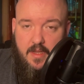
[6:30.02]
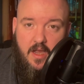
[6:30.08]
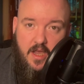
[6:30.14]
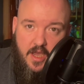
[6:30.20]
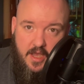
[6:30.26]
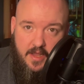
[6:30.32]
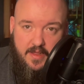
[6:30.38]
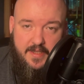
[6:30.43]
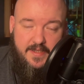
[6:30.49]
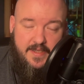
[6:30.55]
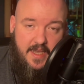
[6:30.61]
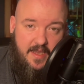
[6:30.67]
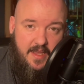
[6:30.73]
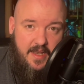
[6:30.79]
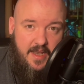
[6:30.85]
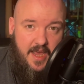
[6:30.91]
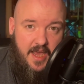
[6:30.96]
in the
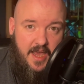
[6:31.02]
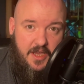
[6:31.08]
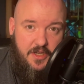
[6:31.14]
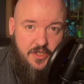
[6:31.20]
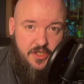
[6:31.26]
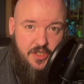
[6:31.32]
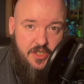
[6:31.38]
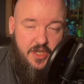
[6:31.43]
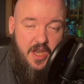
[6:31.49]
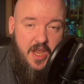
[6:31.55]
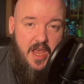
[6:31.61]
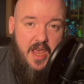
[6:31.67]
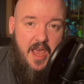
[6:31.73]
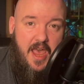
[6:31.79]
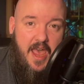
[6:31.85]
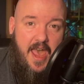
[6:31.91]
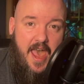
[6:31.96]
Second Age,
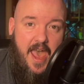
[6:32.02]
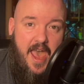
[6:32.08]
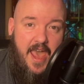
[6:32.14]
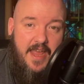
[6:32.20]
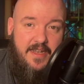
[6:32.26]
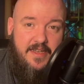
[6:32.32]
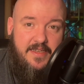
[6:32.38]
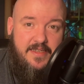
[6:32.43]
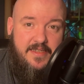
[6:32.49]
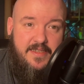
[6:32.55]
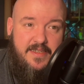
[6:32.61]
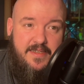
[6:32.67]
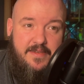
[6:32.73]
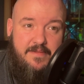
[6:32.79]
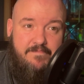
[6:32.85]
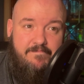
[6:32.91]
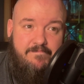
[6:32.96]
and
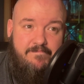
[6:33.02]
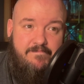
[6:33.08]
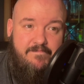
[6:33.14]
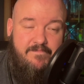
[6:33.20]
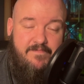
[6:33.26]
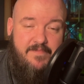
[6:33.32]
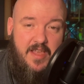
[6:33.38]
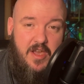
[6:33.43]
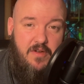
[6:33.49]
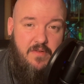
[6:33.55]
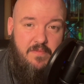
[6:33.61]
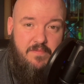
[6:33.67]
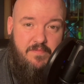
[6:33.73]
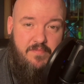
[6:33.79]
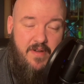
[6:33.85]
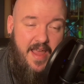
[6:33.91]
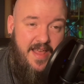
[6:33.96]

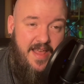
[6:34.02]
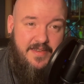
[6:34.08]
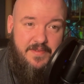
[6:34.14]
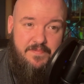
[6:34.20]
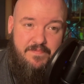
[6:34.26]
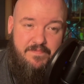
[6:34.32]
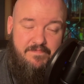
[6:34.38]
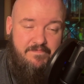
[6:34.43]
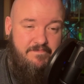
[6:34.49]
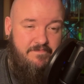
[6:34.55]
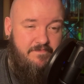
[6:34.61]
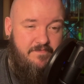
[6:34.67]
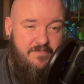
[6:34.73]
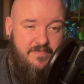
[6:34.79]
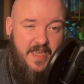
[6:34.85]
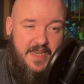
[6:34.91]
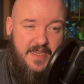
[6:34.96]
brand,
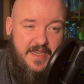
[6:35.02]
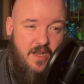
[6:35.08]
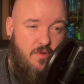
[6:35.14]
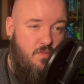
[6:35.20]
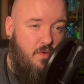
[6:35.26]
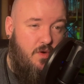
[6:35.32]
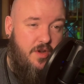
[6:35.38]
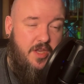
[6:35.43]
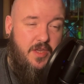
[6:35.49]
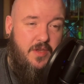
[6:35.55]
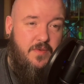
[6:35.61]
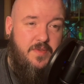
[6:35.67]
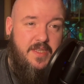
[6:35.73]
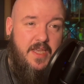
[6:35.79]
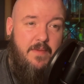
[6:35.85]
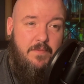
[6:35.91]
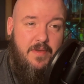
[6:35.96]
they didn't want to
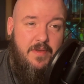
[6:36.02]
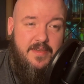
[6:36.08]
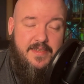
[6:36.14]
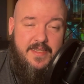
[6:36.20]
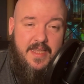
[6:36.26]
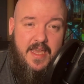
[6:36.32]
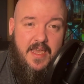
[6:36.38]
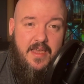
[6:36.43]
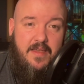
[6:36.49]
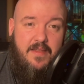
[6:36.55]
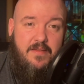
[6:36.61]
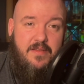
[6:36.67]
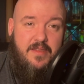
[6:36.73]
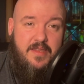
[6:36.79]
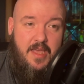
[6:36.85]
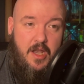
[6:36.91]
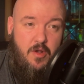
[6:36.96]
use it because they
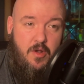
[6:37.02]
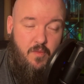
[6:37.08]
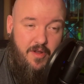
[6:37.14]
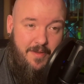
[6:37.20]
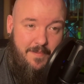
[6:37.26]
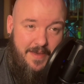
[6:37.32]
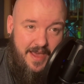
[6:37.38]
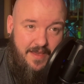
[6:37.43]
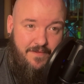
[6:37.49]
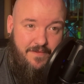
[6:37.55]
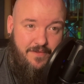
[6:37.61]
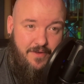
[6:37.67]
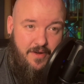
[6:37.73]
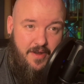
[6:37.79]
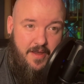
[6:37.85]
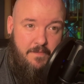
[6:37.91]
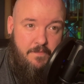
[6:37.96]
didn't want to pay
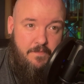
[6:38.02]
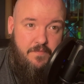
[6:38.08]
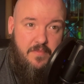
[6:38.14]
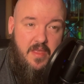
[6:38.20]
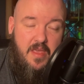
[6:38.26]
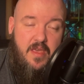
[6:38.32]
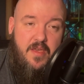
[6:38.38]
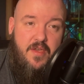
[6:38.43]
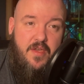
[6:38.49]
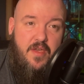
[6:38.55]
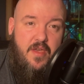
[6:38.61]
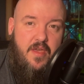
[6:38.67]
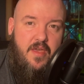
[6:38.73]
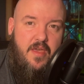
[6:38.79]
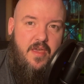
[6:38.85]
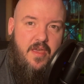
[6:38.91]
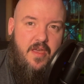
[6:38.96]
for it.
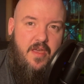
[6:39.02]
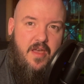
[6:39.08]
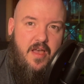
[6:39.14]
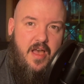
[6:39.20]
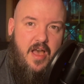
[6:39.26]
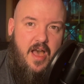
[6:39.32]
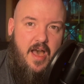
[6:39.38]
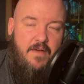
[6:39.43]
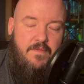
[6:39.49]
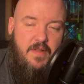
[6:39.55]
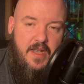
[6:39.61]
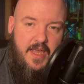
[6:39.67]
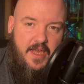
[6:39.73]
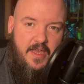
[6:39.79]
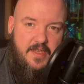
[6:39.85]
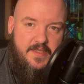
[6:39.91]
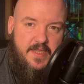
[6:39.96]
Other
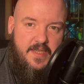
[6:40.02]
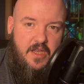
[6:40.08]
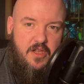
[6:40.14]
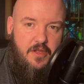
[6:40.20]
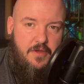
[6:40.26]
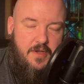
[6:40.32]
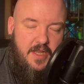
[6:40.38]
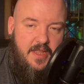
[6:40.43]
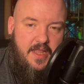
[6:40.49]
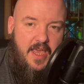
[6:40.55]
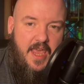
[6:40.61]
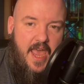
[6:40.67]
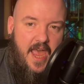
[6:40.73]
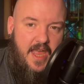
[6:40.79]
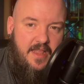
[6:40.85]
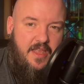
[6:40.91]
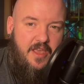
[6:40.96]
leaks included they
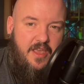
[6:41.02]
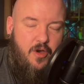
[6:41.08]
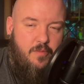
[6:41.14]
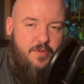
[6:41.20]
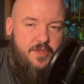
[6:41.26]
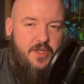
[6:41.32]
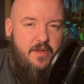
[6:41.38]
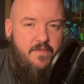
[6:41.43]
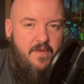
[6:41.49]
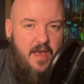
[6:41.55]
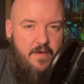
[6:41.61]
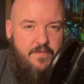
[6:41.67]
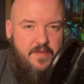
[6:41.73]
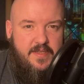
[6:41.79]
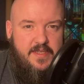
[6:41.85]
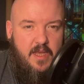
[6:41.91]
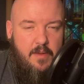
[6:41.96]
had the option of
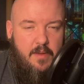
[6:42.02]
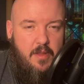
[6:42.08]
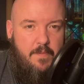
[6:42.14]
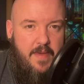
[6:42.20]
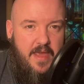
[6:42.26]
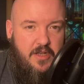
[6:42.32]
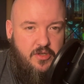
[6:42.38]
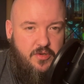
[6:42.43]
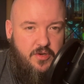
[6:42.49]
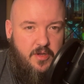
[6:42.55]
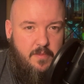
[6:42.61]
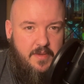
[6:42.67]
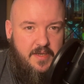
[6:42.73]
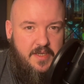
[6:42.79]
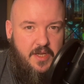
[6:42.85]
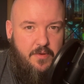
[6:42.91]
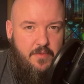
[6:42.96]
other supplementary
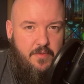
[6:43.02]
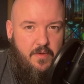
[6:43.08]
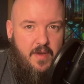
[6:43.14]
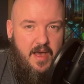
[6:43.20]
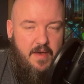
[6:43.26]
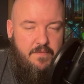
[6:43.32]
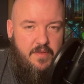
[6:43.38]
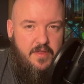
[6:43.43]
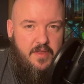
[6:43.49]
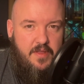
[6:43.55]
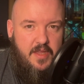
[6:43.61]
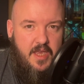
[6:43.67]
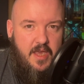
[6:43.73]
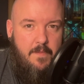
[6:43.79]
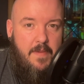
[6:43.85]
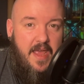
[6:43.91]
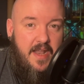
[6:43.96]
material other than
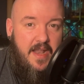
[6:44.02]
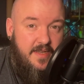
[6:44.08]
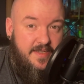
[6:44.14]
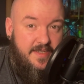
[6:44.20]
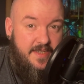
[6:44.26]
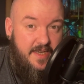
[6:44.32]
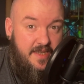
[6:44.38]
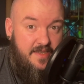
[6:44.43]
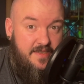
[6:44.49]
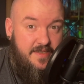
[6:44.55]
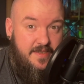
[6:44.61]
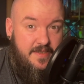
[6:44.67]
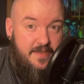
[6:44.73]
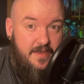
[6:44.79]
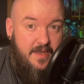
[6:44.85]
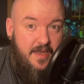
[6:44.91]
the appendices.